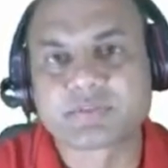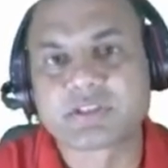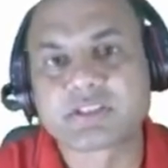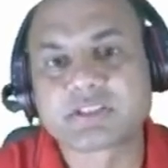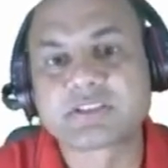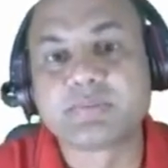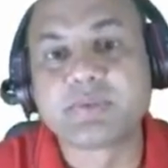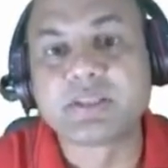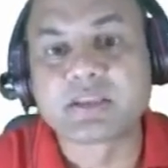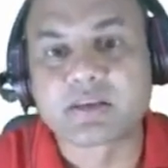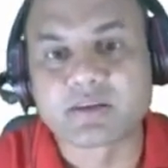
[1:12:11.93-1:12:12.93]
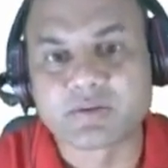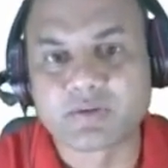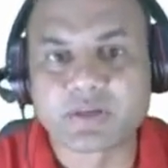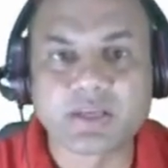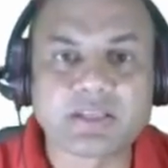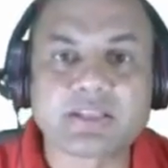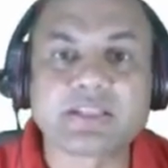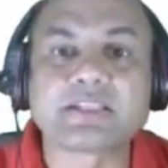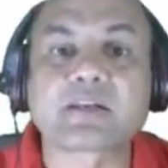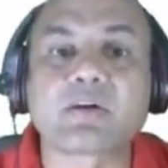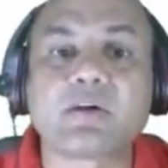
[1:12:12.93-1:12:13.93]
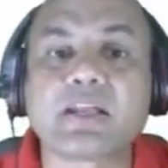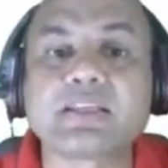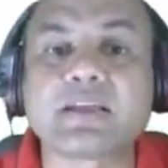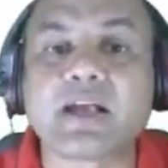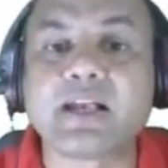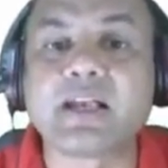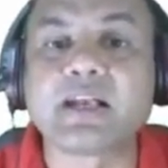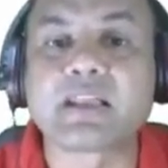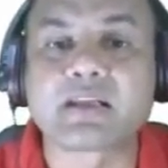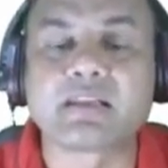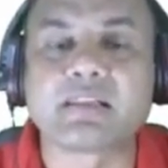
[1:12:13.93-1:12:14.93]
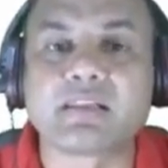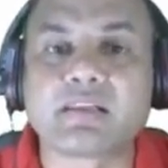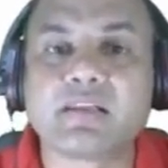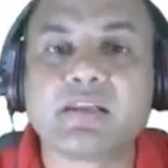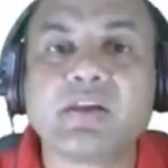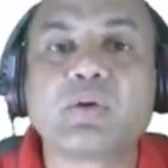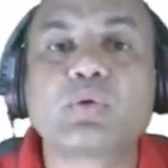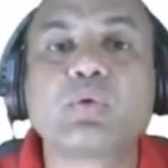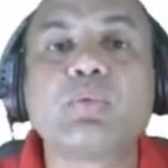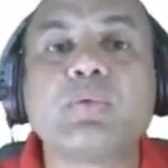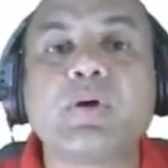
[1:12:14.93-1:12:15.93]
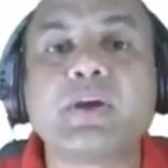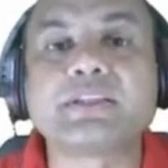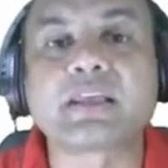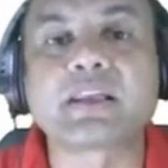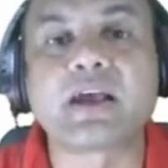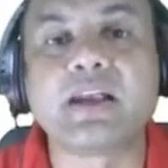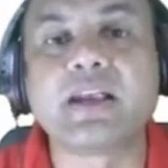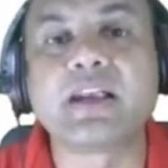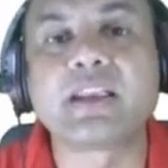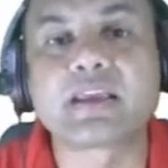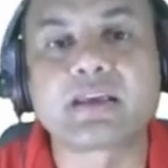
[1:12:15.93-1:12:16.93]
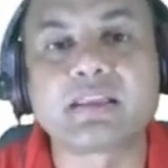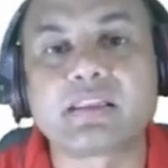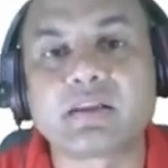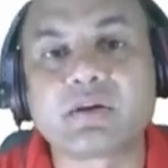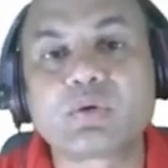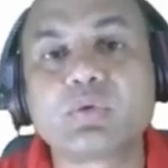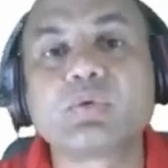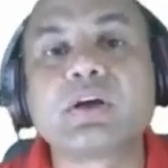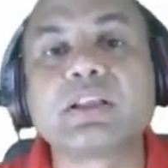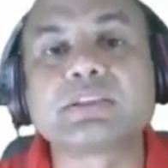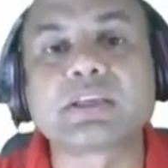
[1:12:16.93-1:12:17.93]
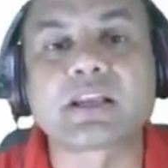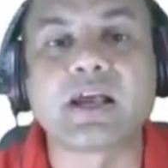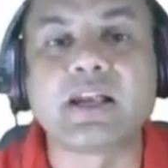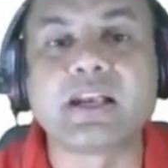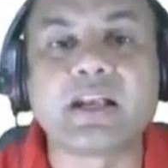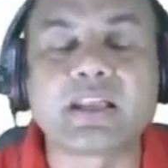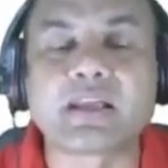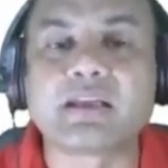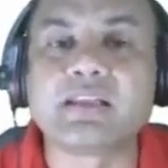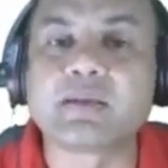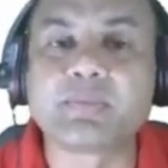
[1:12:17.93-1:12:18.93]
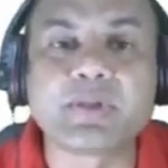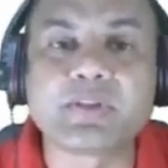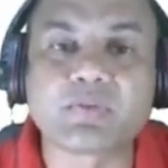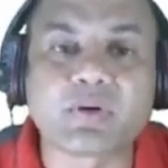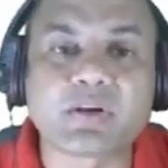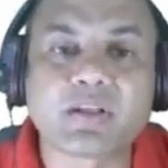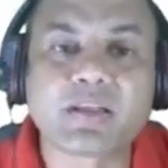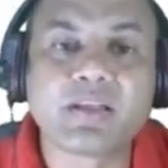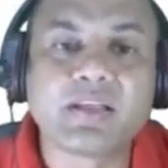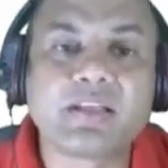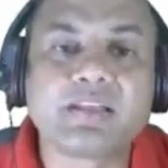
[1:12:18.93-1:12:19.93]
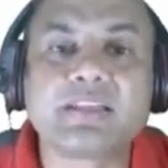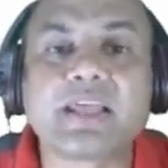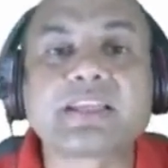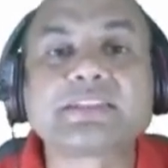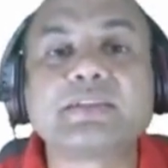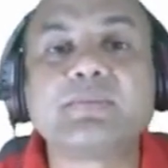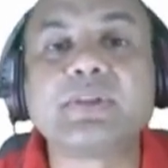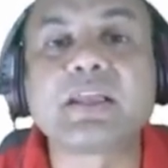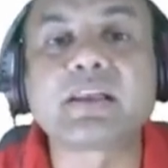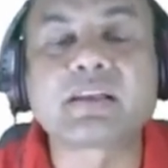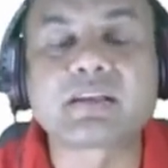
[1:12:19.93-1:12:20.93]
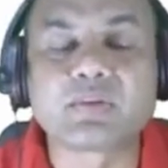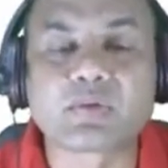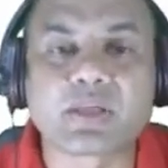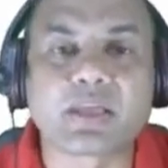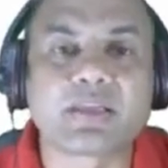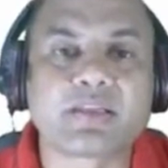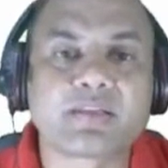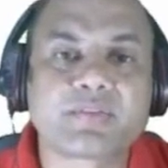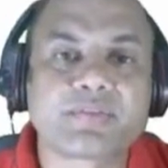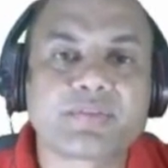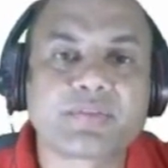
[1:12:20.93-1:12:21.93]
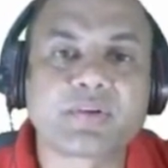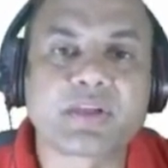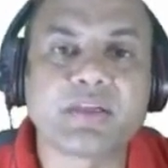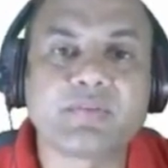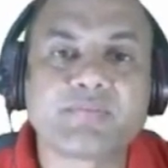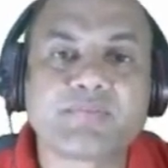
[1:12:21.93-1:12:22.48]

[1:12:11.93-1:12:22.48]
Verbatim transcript: Similar. Okay, these are called as identical. Two boys are identical. Two girls are identical. It means what? They are similar looking. Okay.